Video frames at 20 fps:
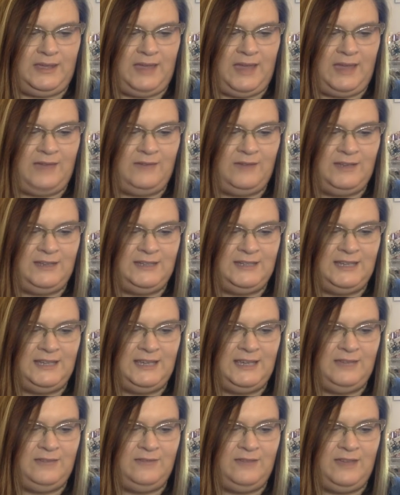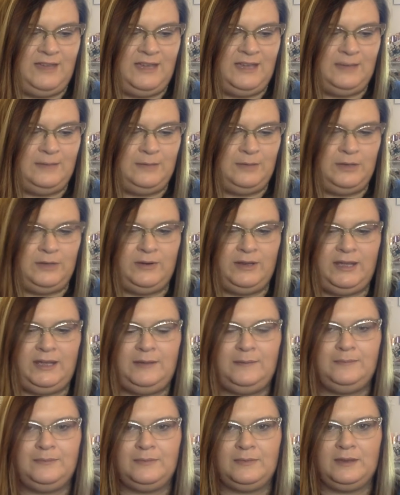KVD Vegan Beauty,
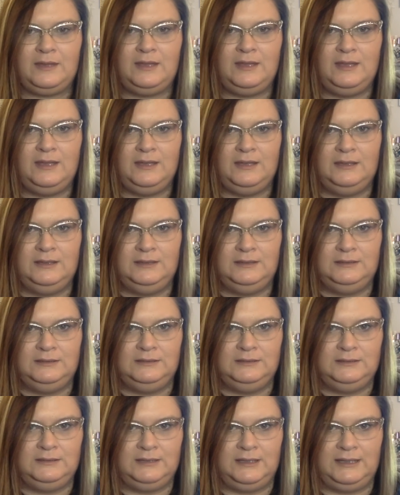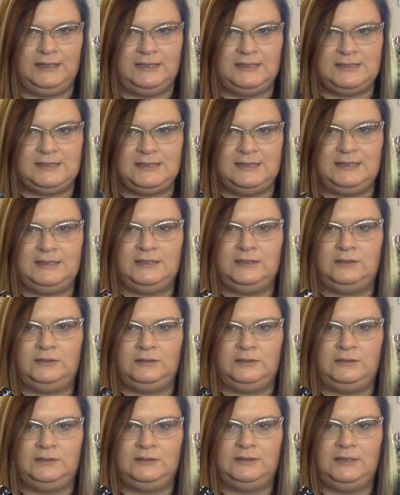and it's a
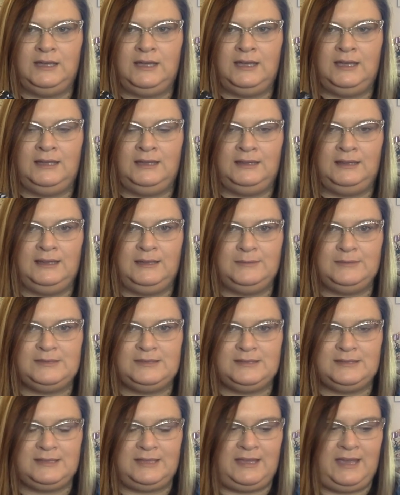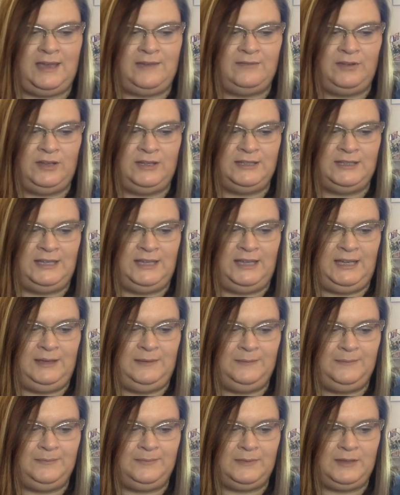little uh, lips Kat Von D
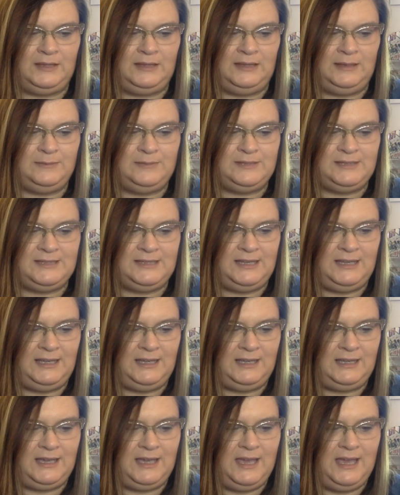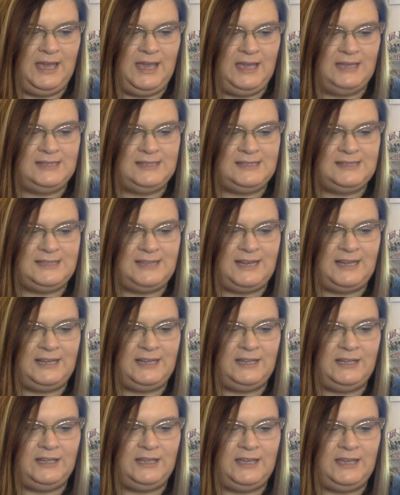lipstick,
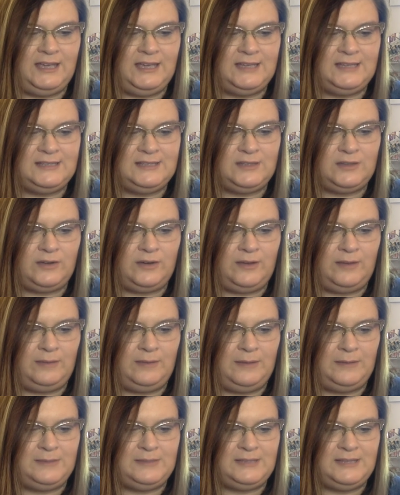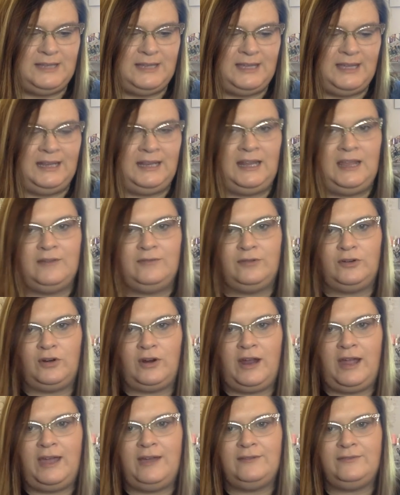Studded Kiss Cream Lipstick in
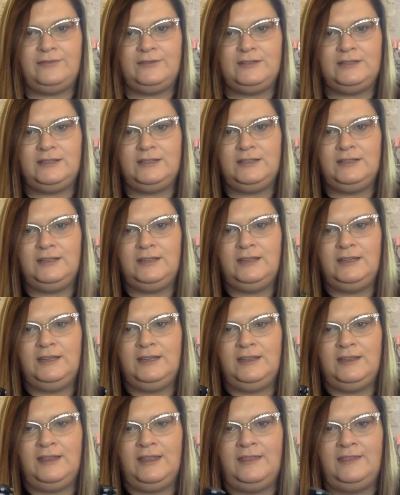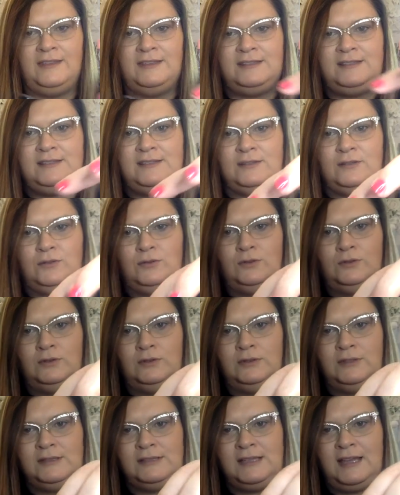Lovecraft. And this is
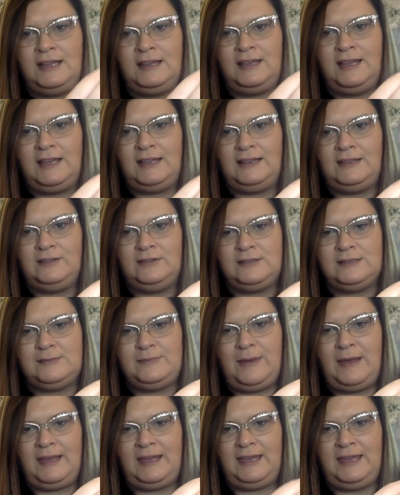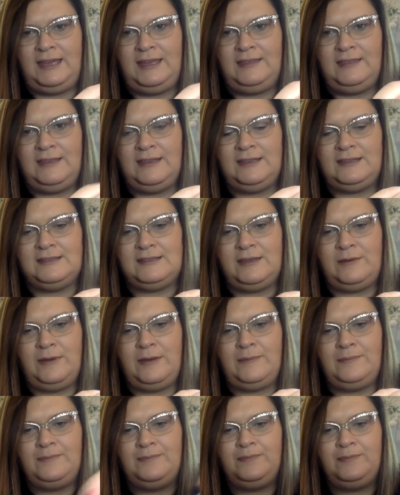cool. It's got like little spiky things
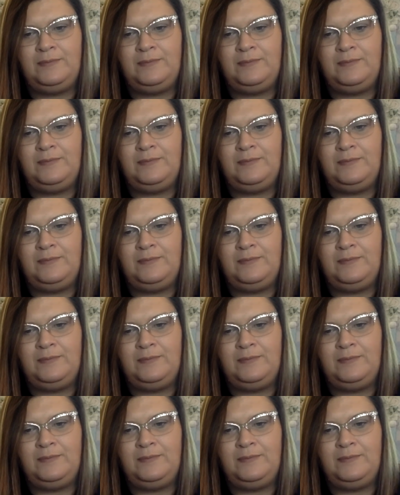anyway.